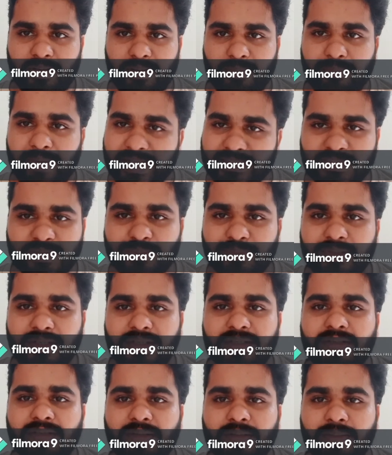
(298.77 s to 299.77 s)

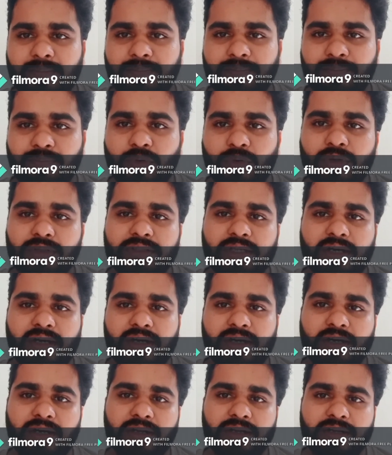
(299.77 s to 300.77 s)
batsman both
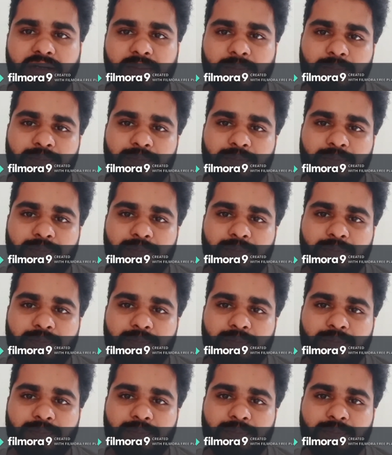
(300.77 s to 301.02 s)
are